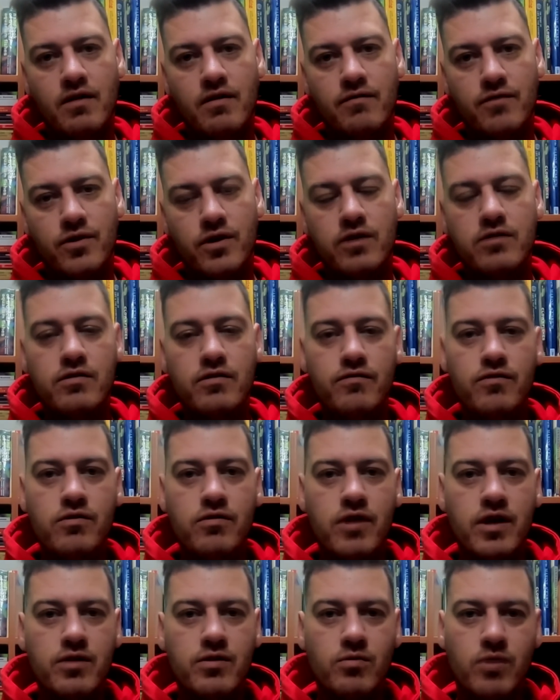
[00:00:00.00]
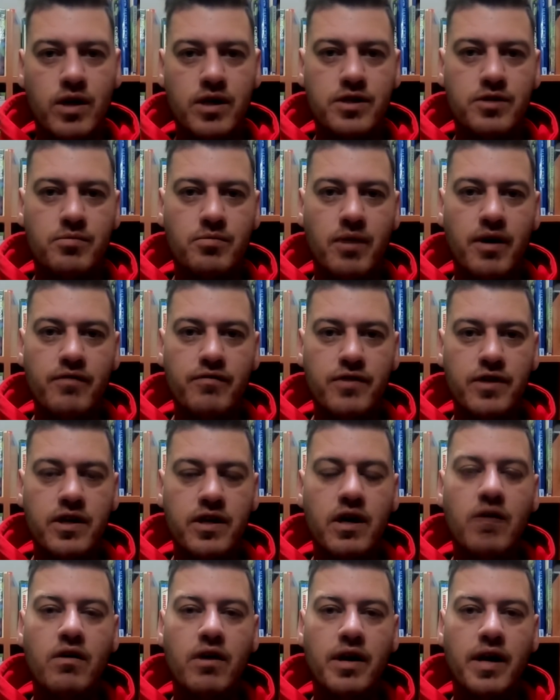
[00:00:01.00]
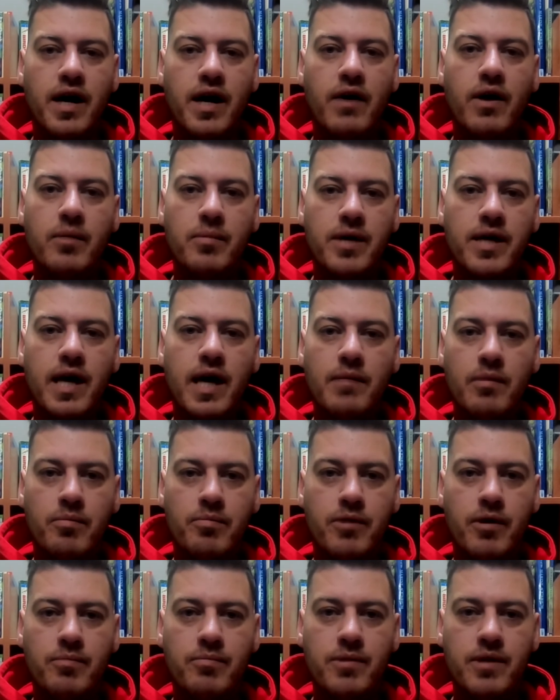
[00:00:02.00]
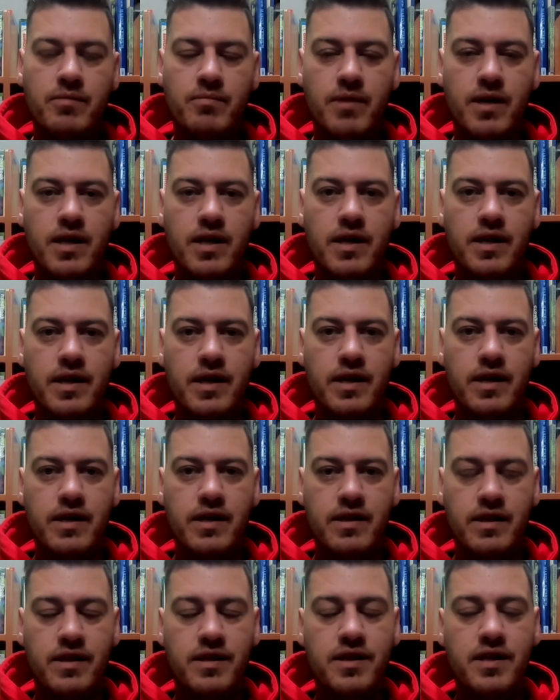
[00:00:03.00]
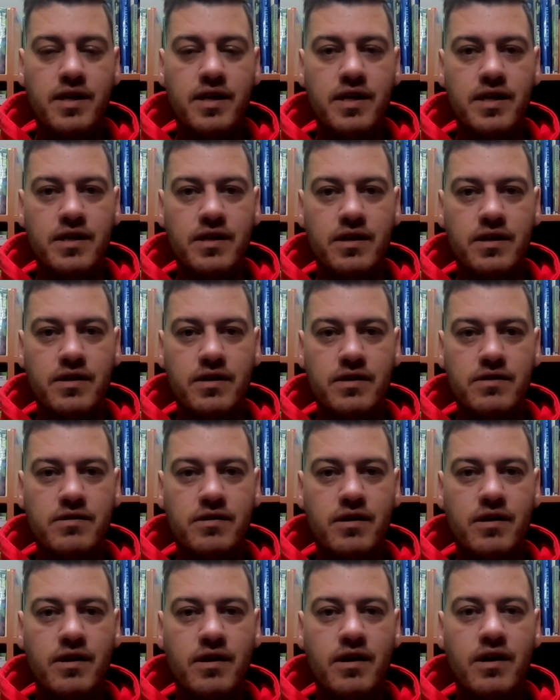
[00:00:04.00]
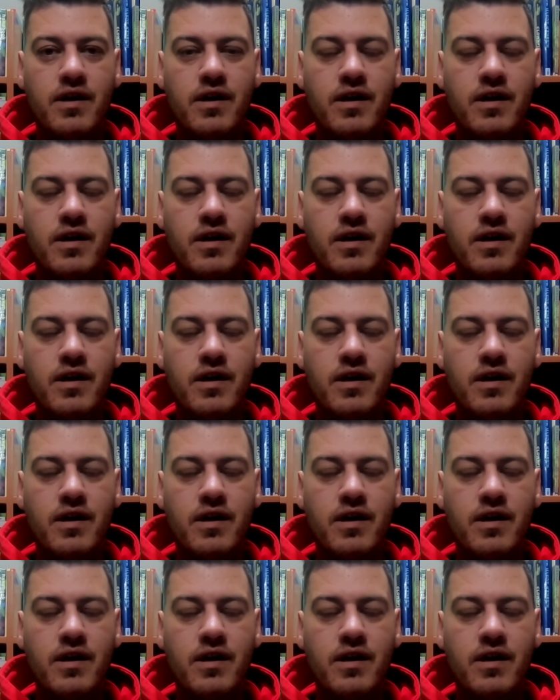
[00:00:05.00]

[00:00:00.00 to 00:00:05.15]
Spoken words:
For those of you that watched my video on how I became a property millionaire in 3 years,